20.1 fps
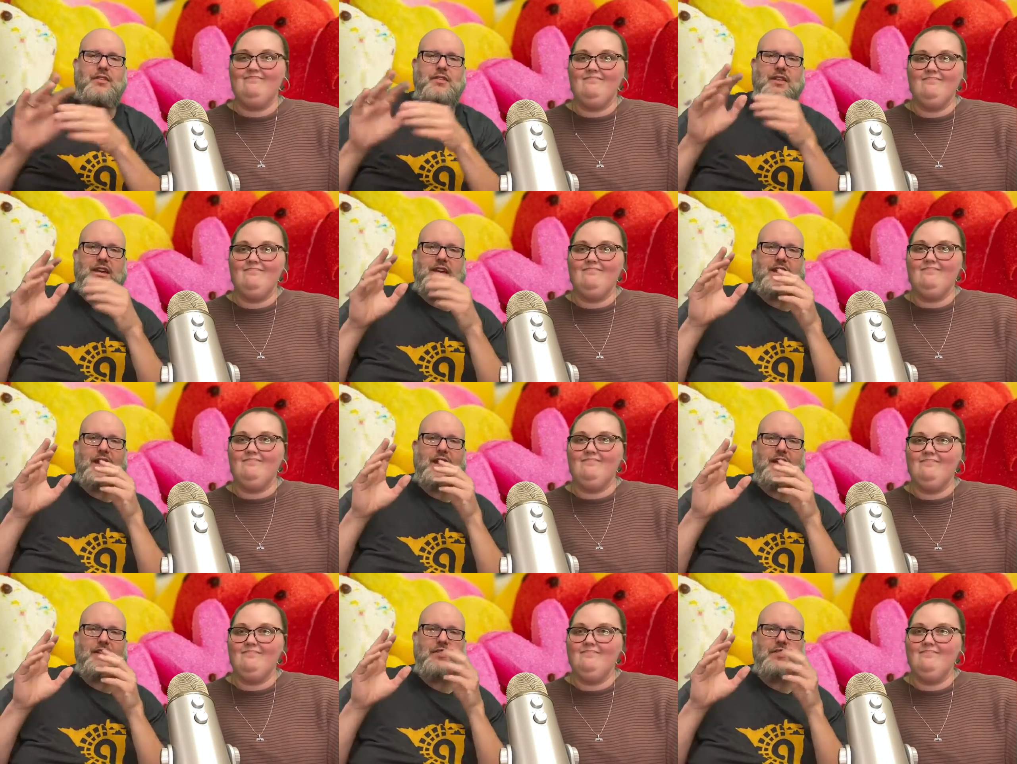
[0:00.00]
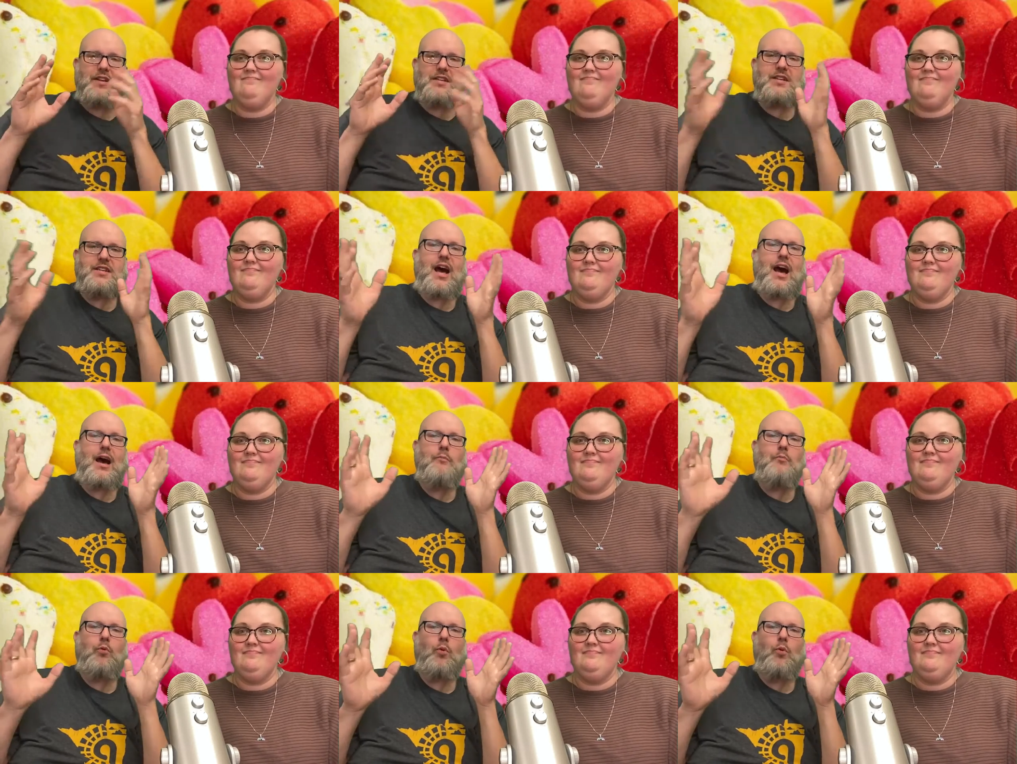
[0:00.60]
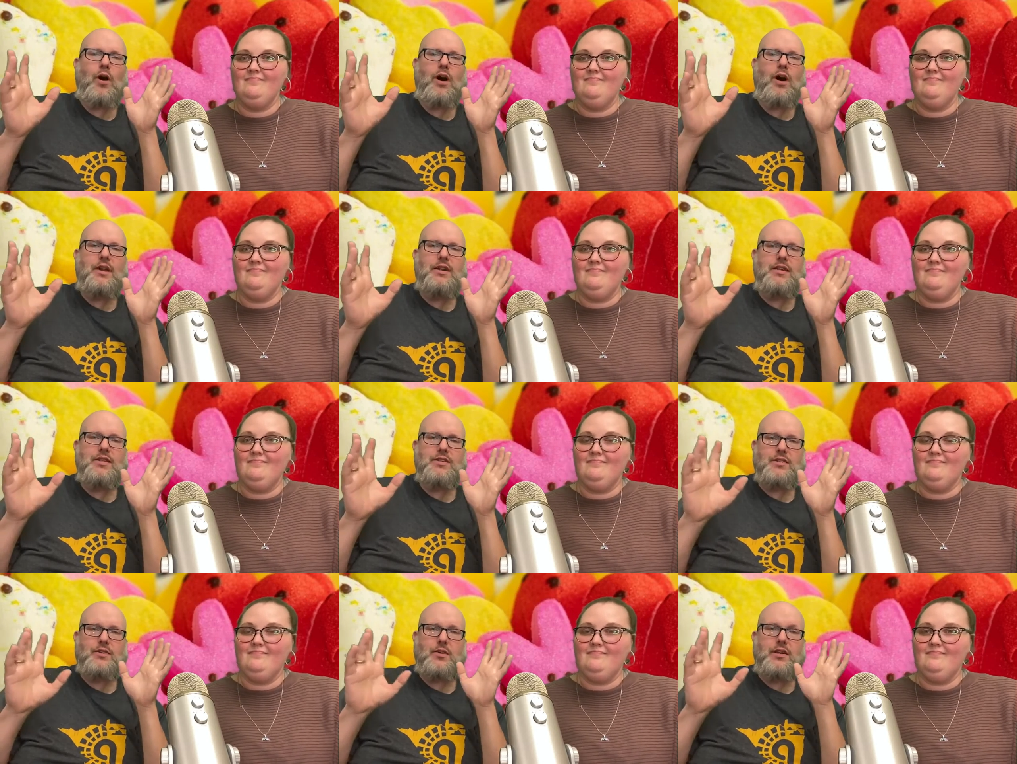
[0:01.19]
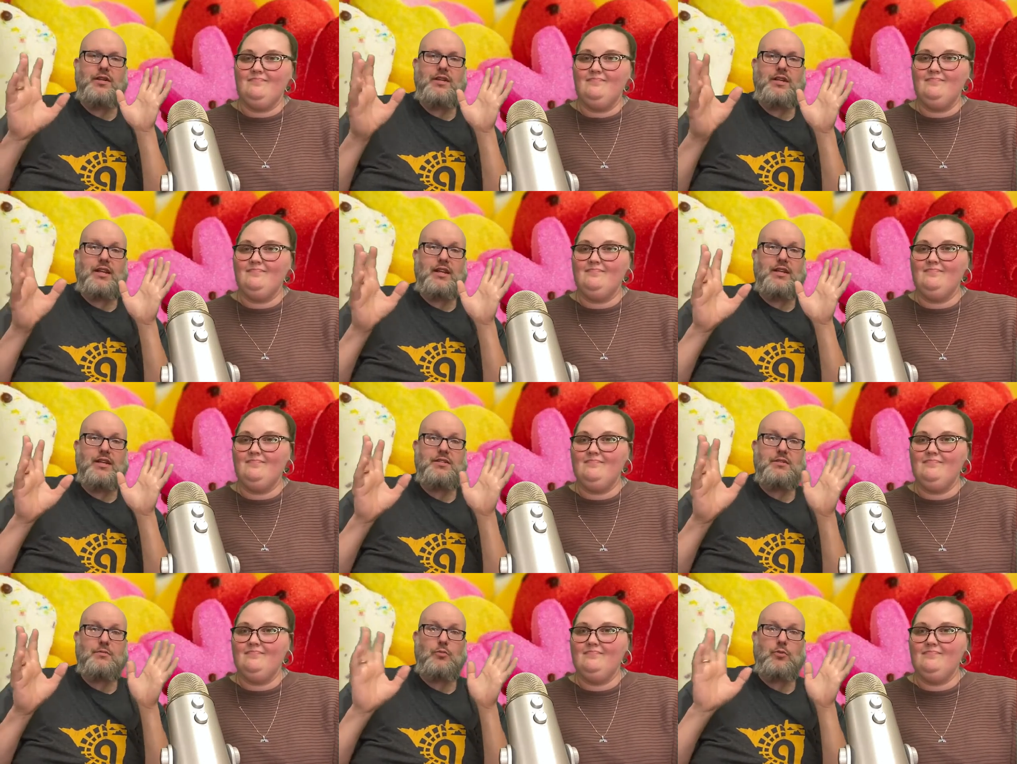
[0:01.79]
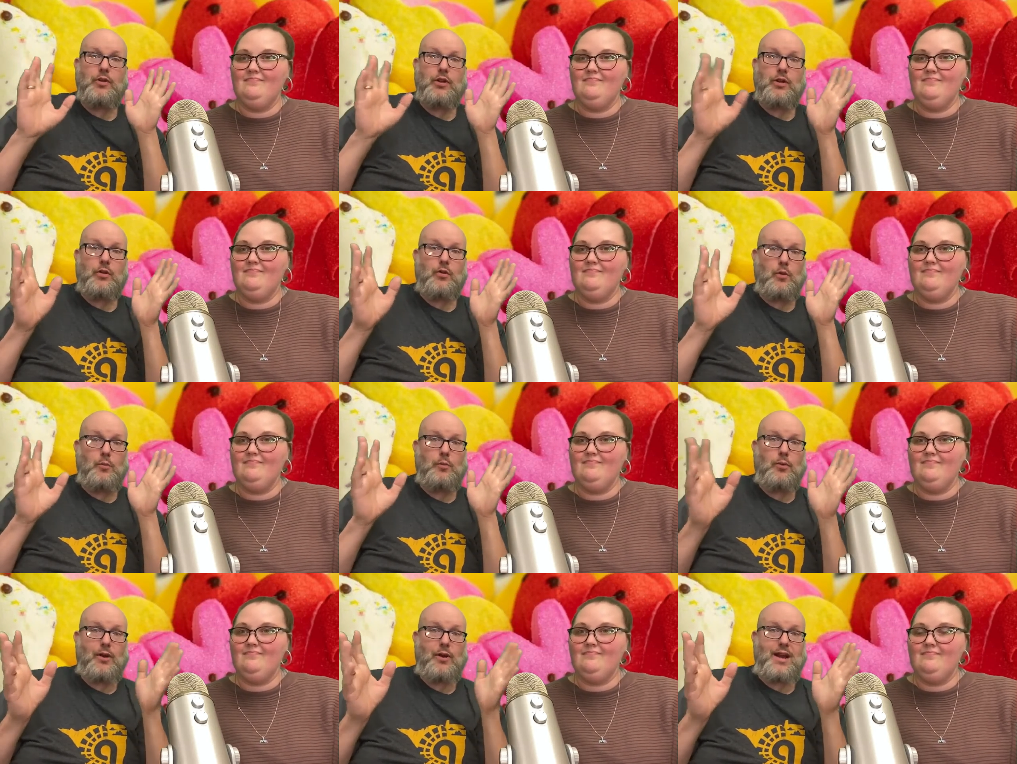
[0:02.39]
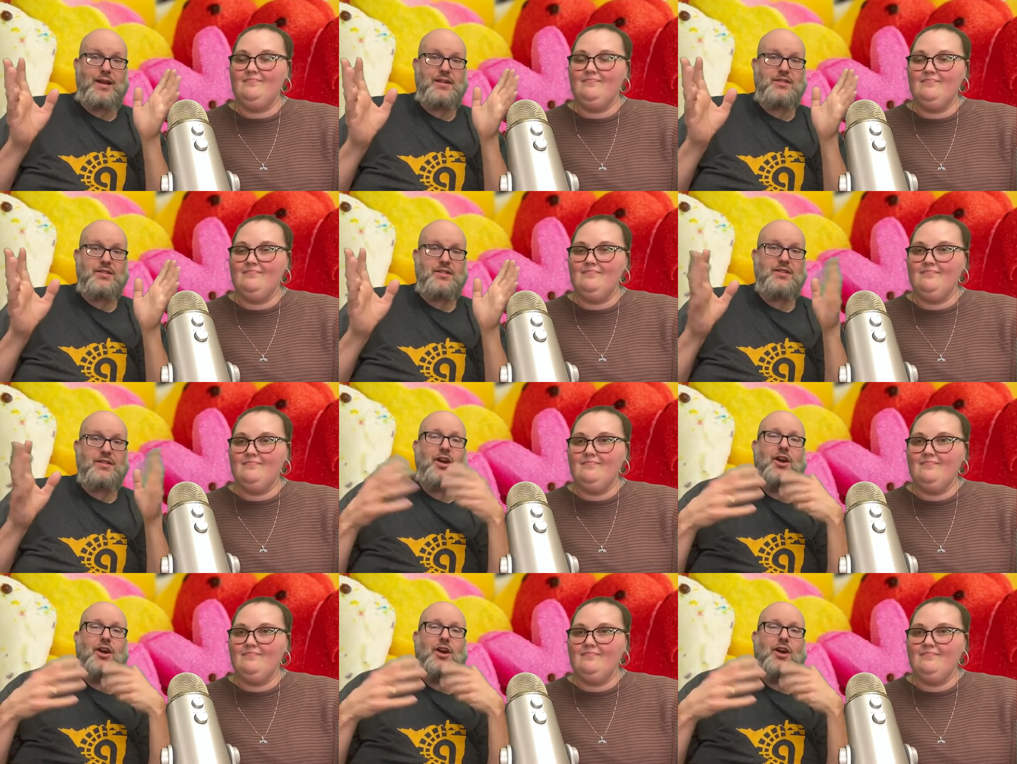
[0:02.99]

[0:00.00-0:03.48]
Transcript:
Speaker 1: the uh, the top one is going to get some really cool prizes